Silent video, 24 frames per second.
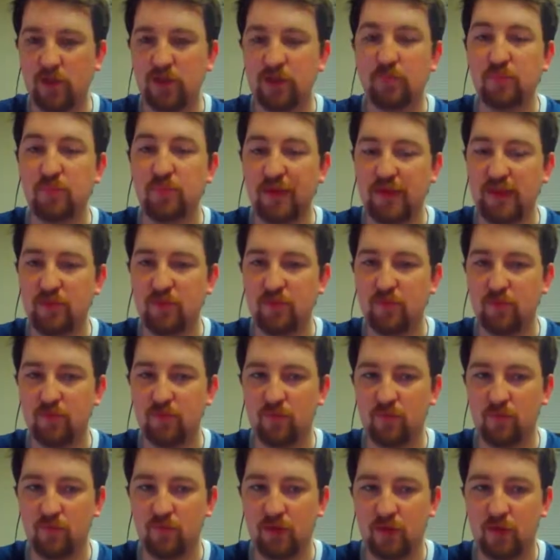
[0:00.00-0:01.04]
play
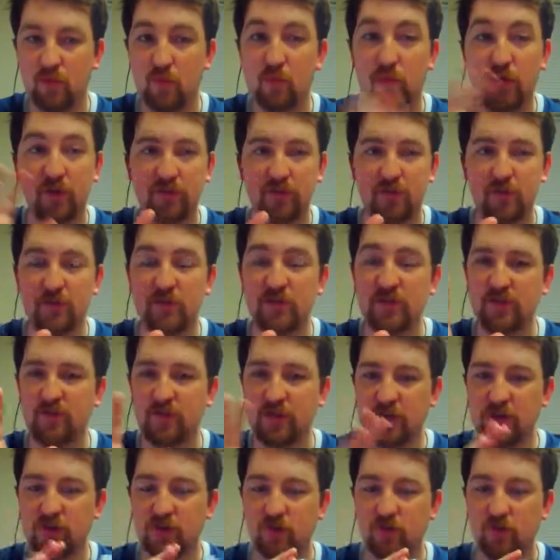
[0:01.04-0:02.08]
with a specific
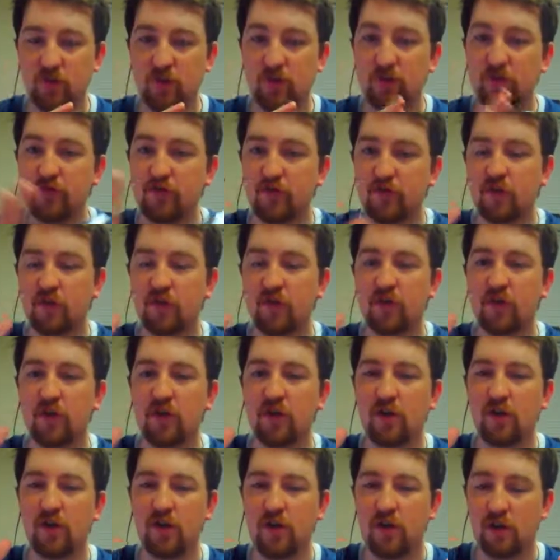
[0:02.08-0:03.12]
controller for
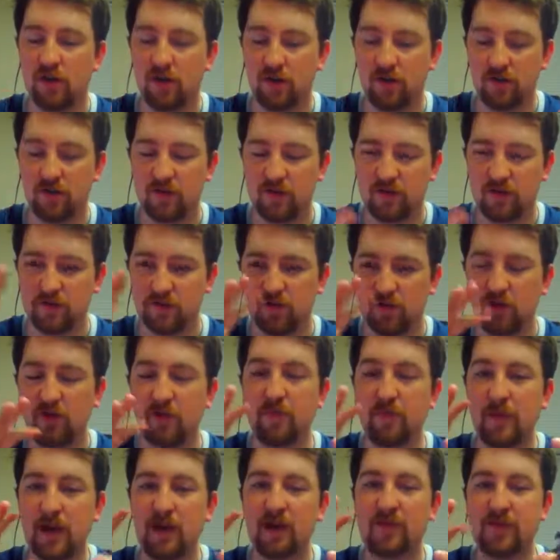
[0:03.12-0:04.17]
a certain
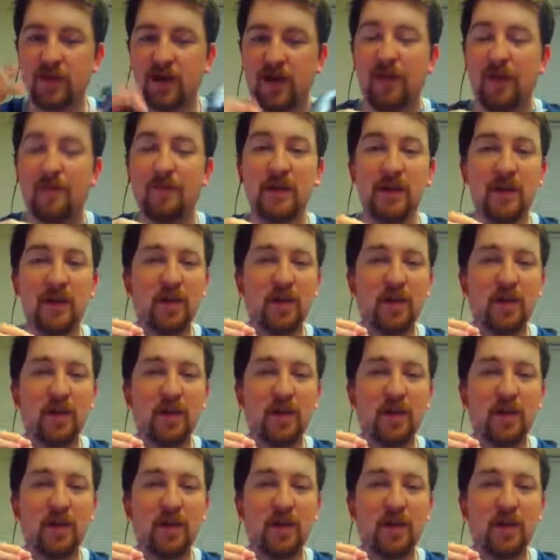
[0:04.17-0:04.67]
amount of time,